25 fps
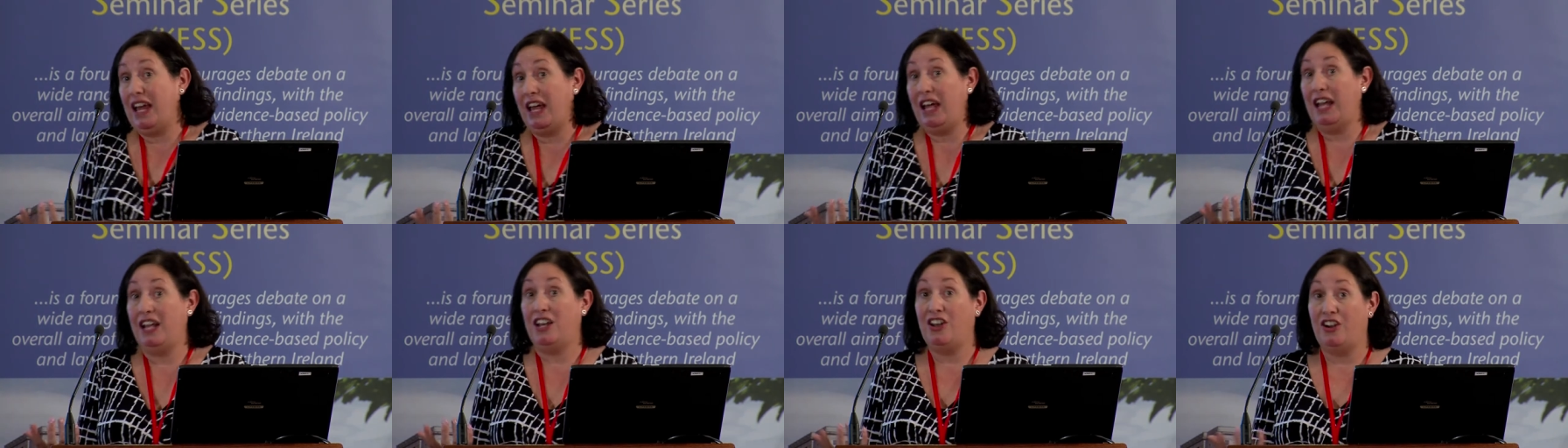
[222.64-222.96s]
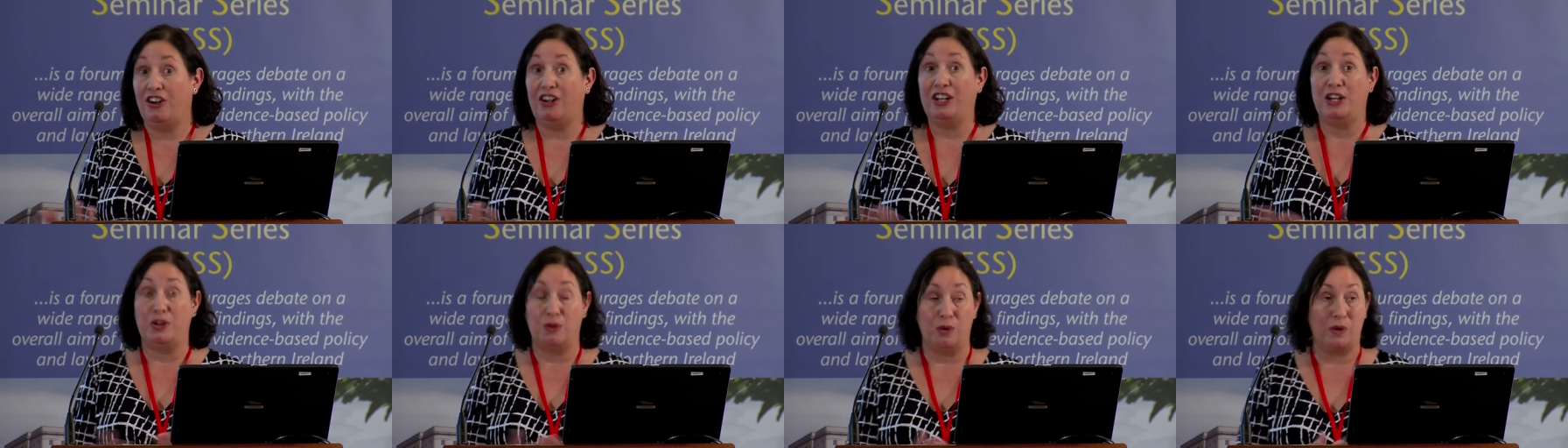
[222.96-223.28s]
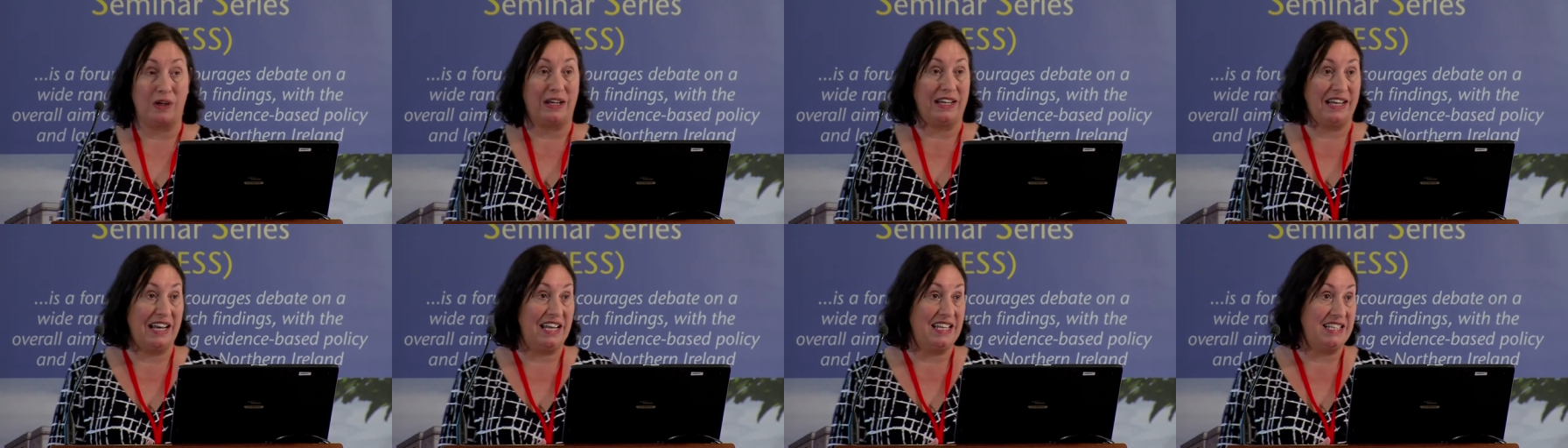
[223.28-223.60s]
learning
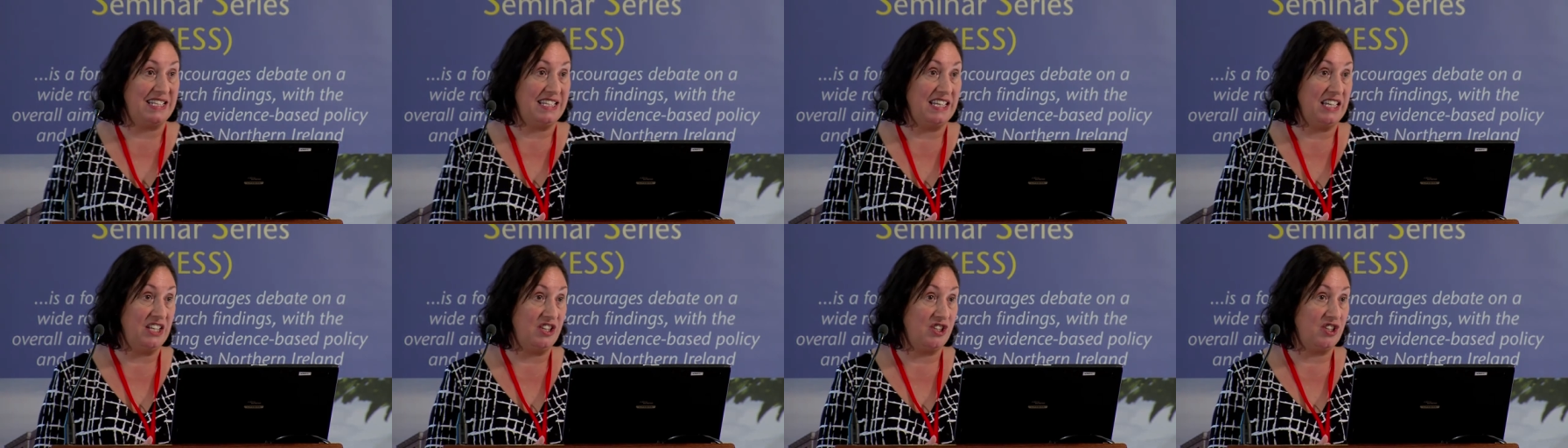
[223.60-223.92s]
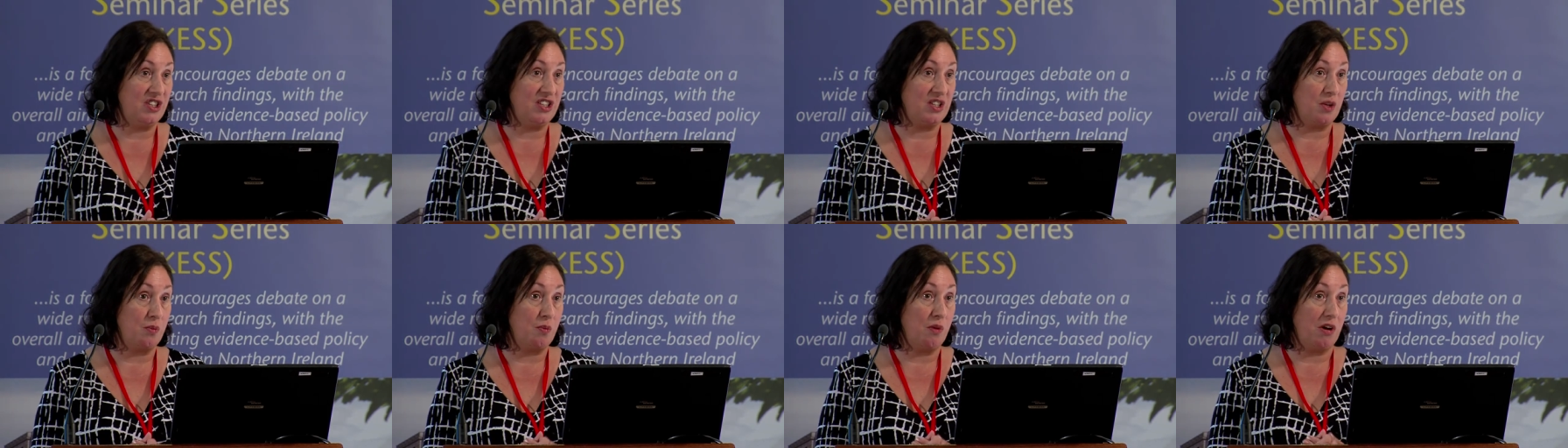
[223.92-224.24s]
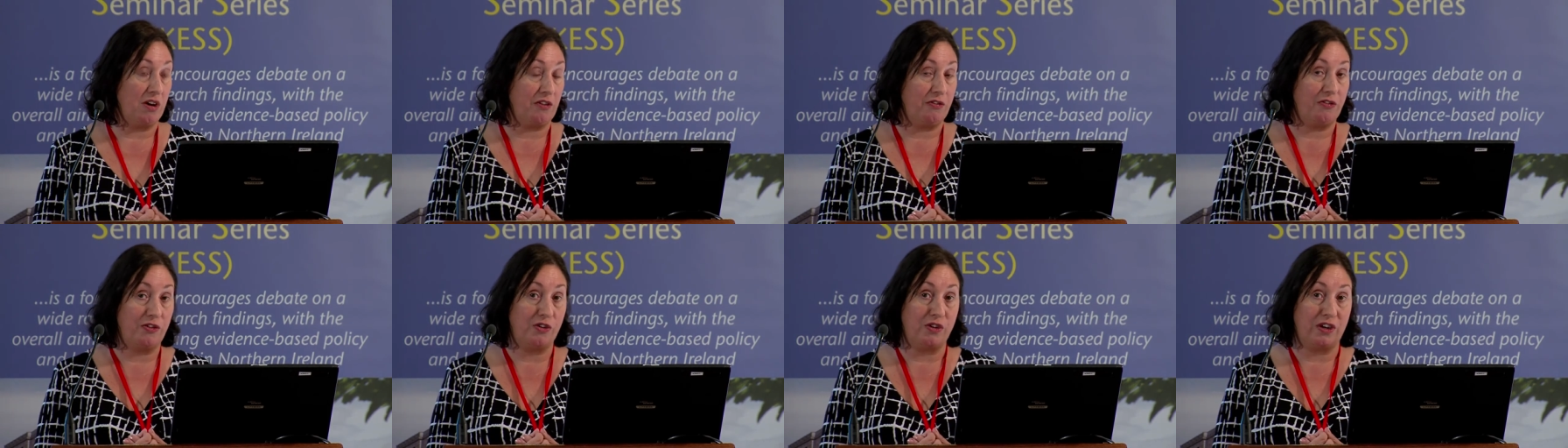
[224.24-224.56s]
organisations and
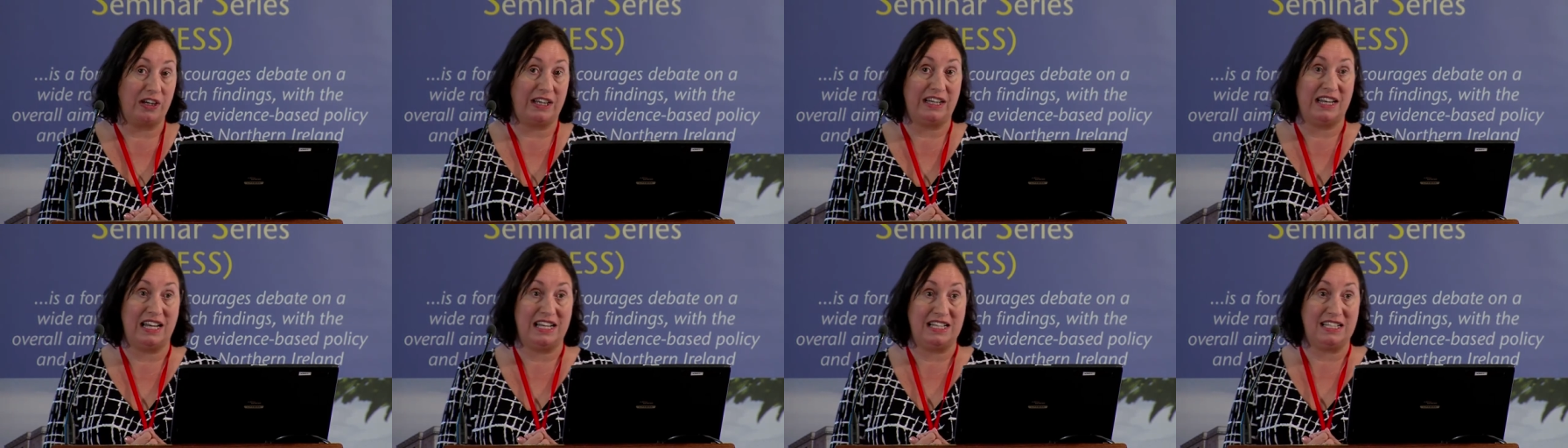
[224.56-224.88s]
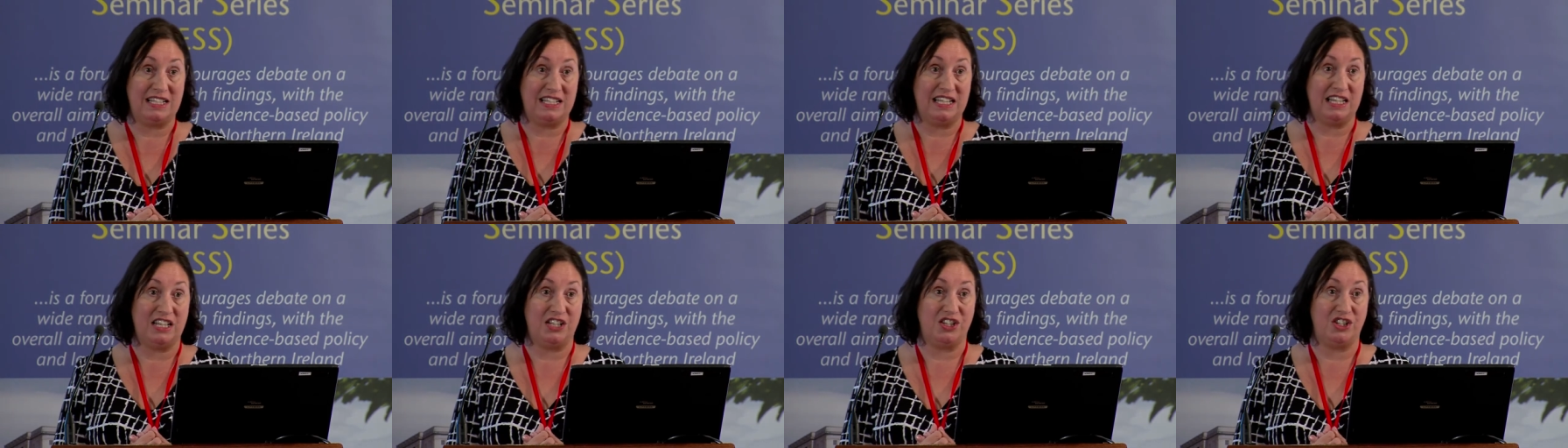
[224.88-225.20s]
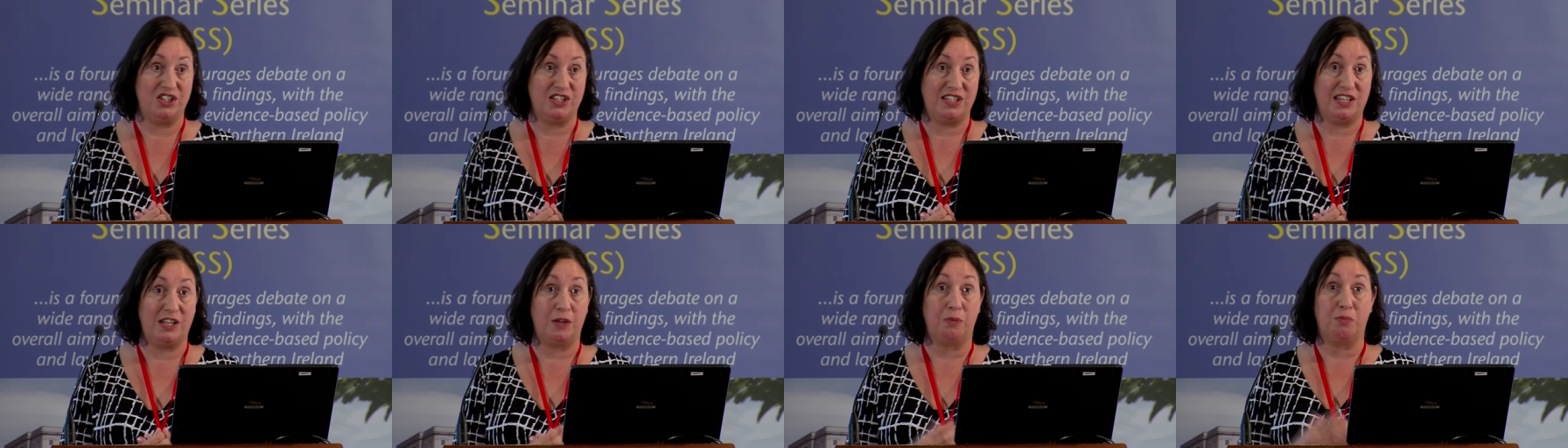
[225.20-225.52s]
work for
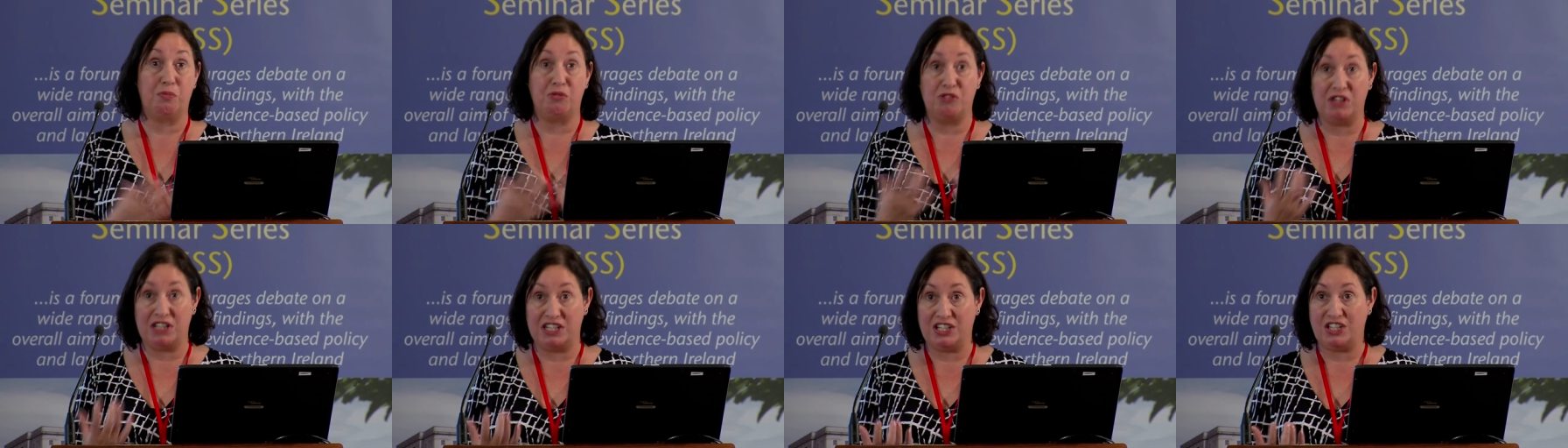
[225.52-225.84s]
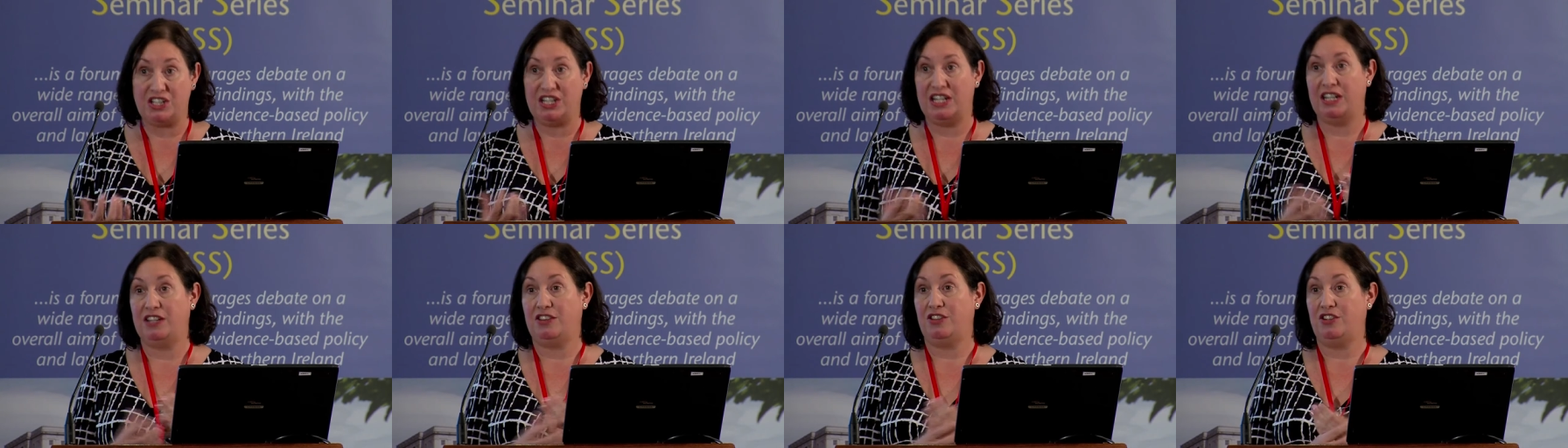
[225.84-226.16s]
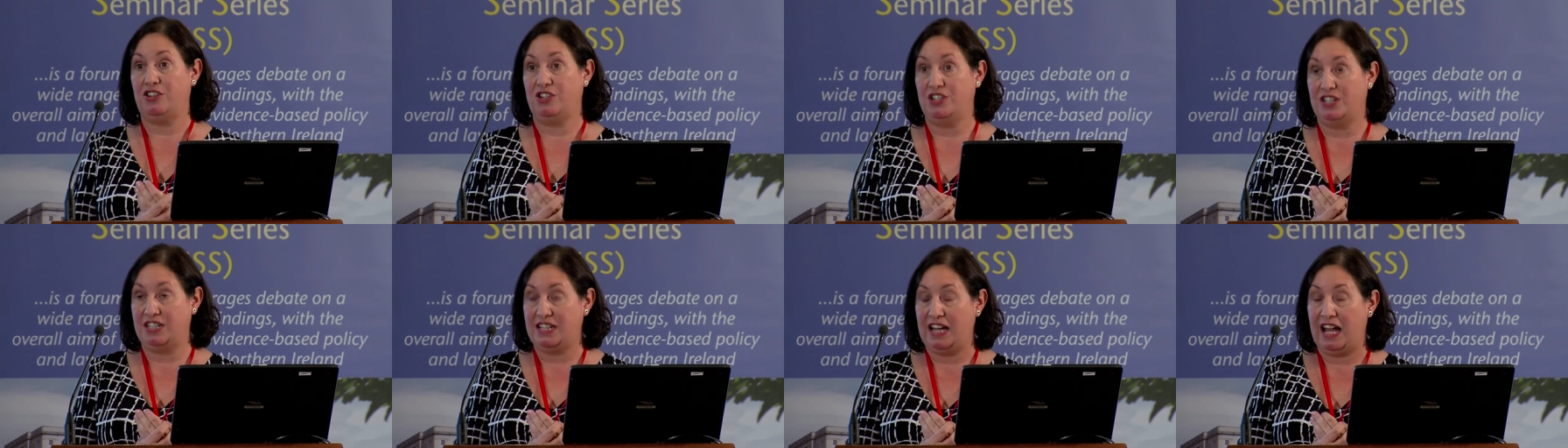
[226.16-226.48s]
organisations that appreciate
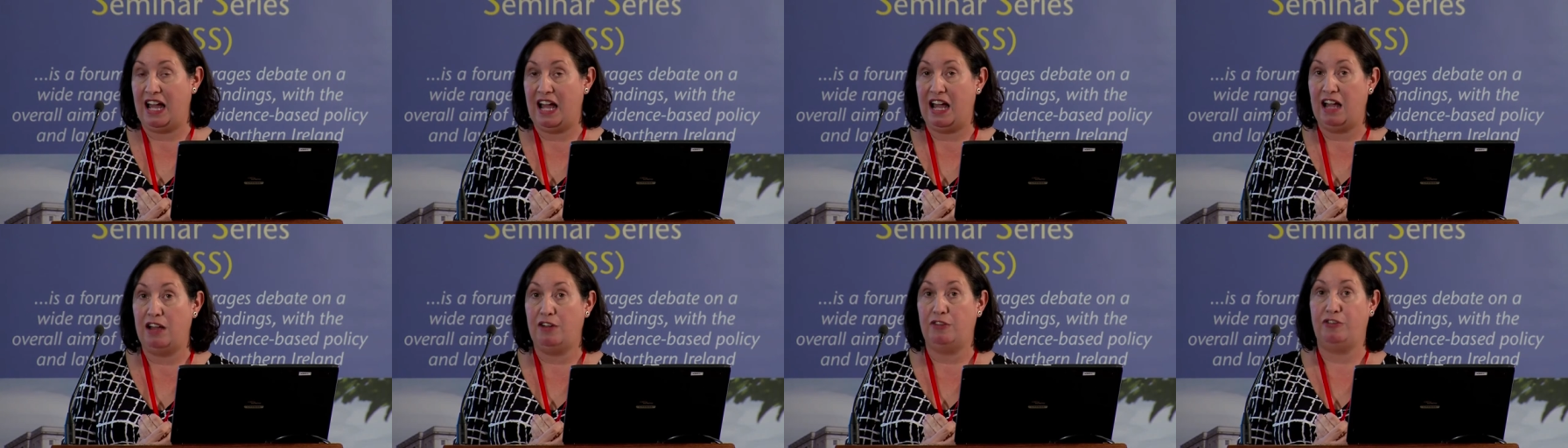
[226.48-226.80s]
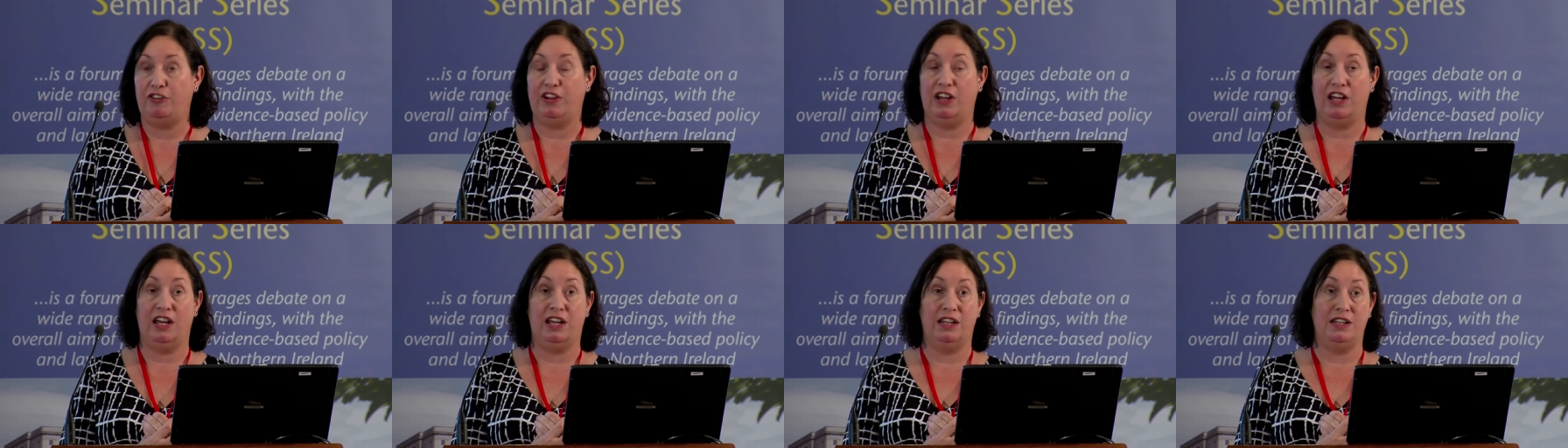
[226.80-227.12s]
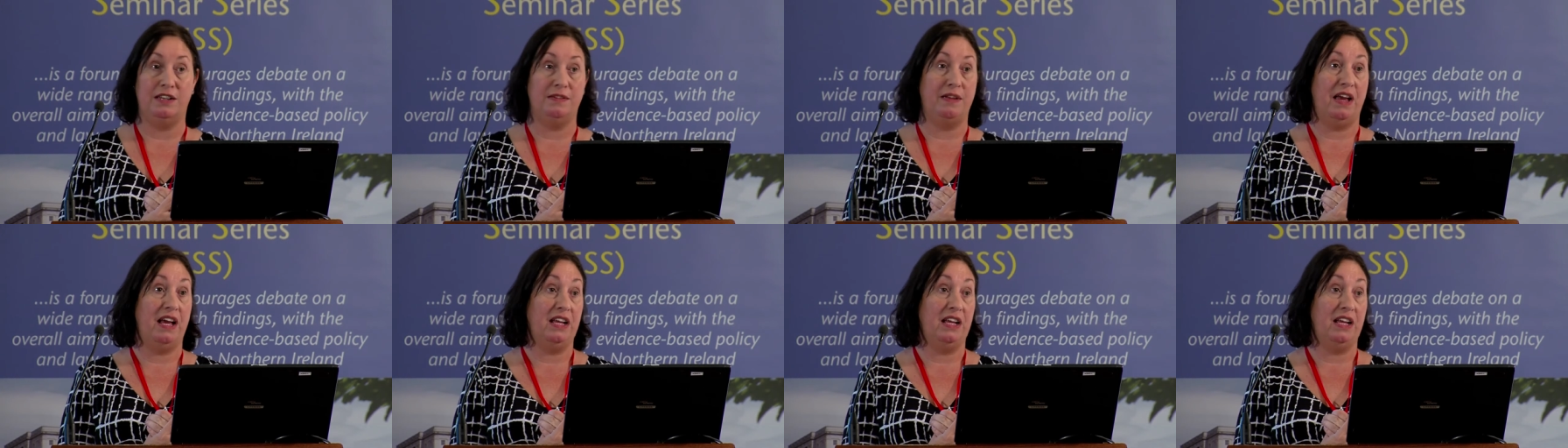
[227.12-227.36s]
their staff and,